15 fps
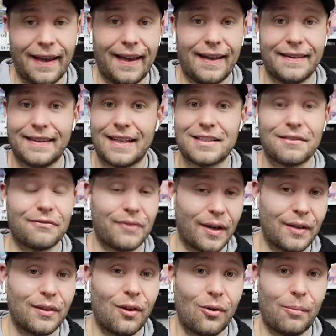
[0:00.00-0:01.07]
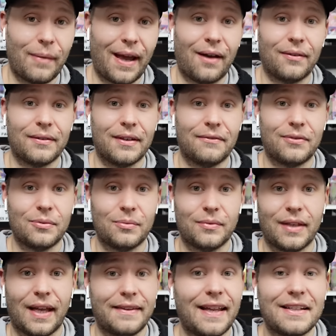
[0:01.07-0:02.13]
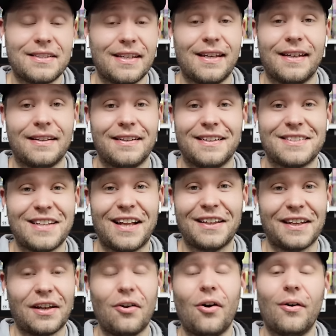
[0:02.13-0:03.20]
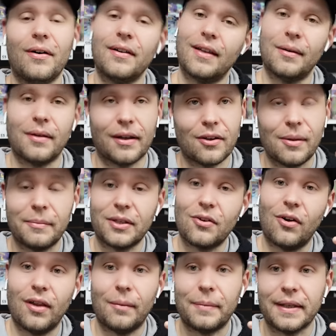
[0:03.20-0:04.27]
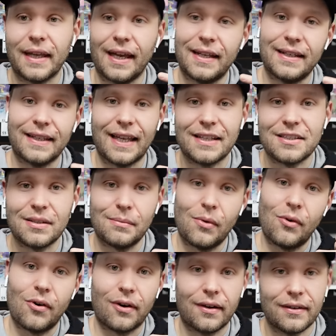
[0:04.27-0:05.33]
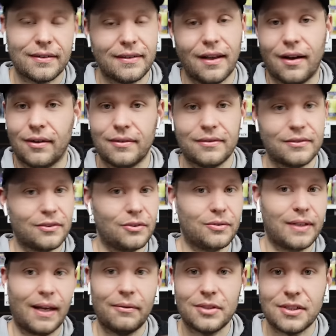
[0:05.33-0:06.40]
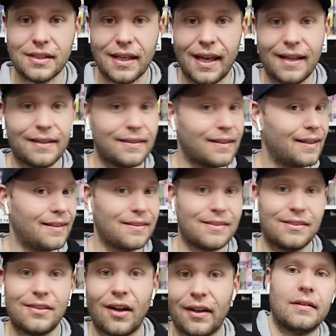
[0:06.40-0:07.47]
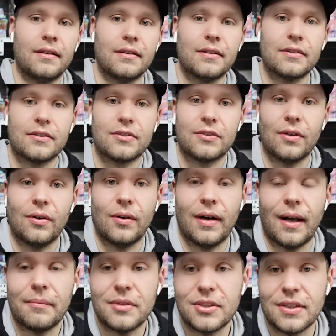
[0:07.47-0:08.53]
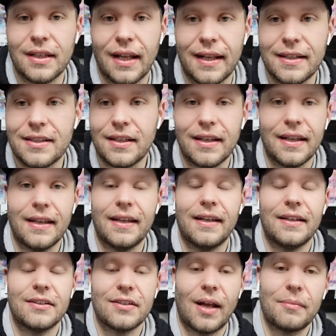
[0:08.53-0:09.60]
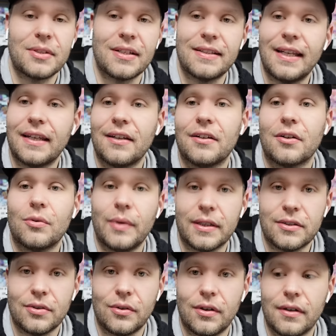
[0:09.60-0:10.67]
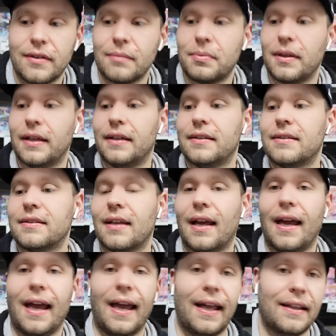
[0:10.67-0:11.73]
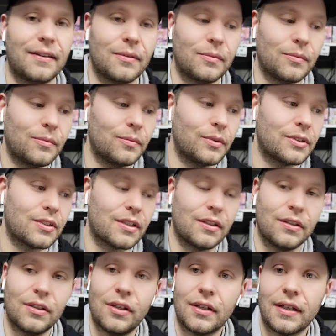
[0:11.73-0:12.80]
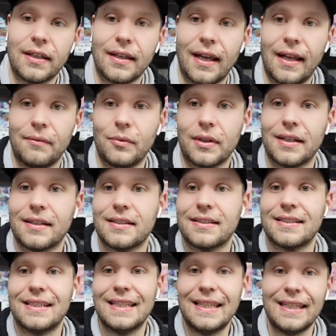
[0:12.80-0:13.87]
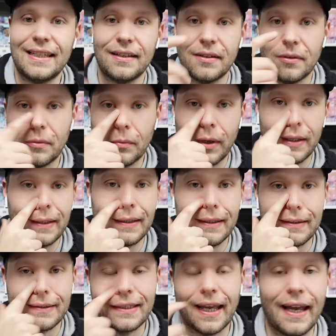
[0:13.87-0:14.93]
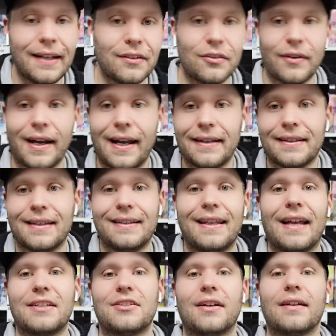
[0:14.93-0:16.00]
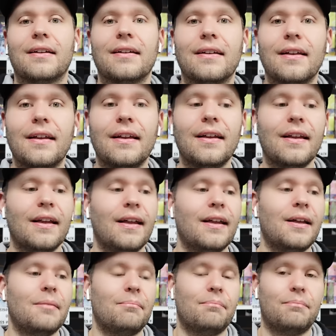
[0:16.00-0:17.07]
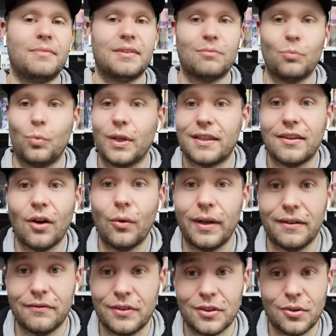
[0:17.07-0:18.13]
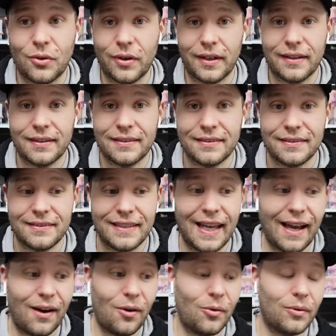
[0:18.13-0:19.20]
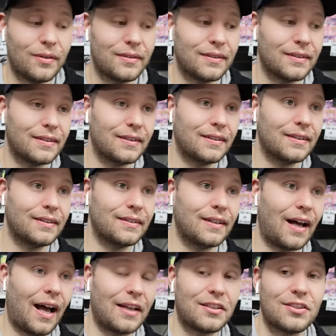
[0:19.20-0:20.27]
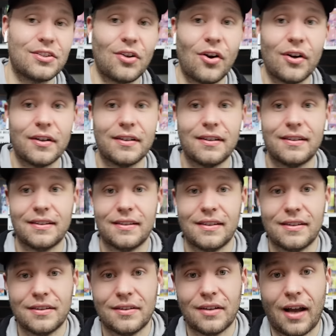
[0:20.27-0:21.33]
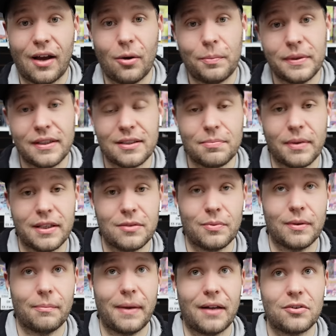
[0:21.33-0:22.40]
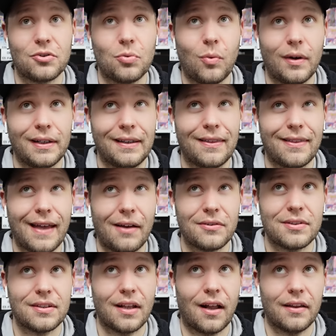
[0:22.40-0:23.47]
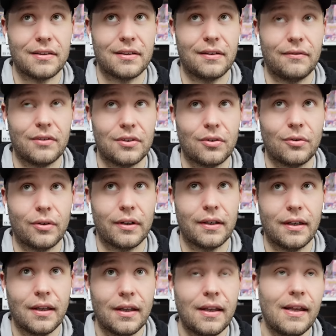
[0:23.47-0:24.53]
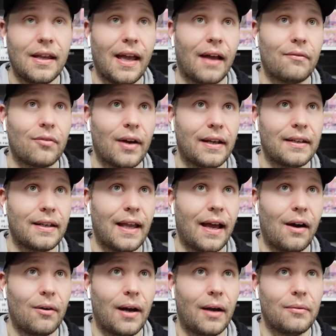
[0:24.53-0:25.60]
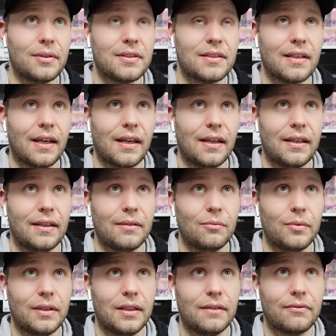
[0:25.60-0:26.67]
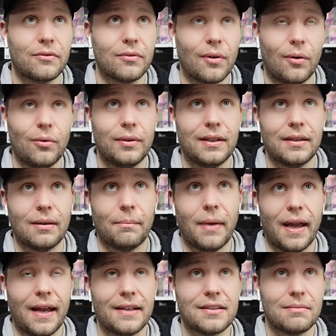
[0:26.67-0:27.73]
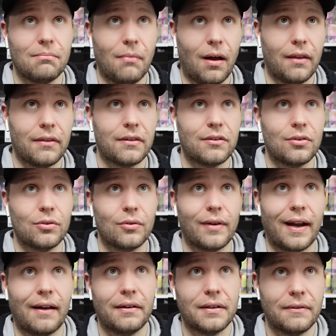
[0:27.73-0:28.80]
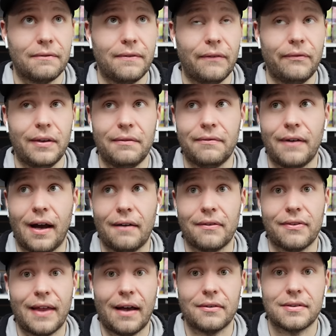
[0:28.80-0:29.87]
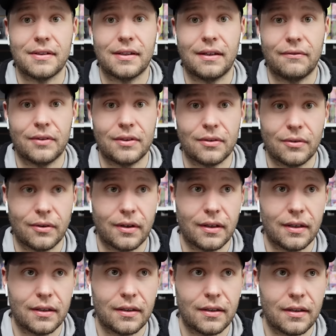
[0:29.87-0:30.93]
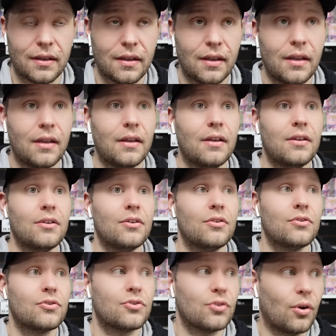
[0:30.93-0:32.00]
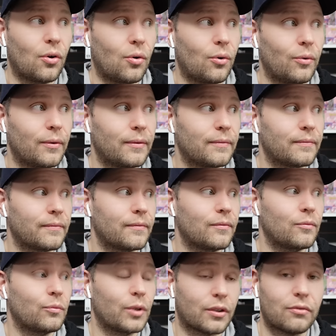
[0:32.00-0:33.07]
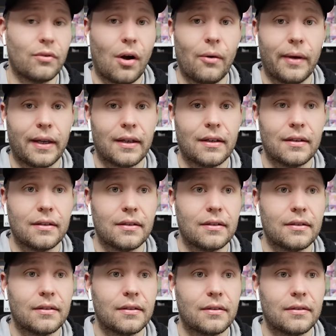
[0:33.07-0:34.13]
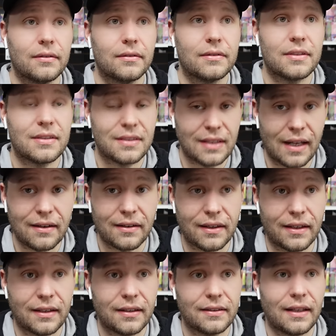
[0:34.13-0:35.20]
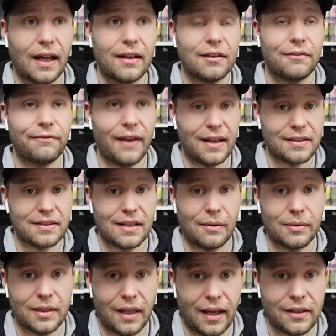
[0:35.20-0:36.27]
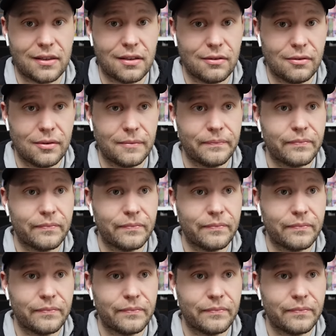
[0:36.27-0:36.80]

And that's a very low amount. And that's it. It's not like, oh, let me call up again and get some more. No, you get what you get and it's done. So I'm just gonna take you on a quick tour of the place and we're just gonna look and we're gonna see what 10 grand could get you with no inventory. Now, I opened this place with about $20,000 in inventory, and right now I would say we've grown in the past month to around $55,000 in inventory. So we're growing steadily, not as fast as I would like to,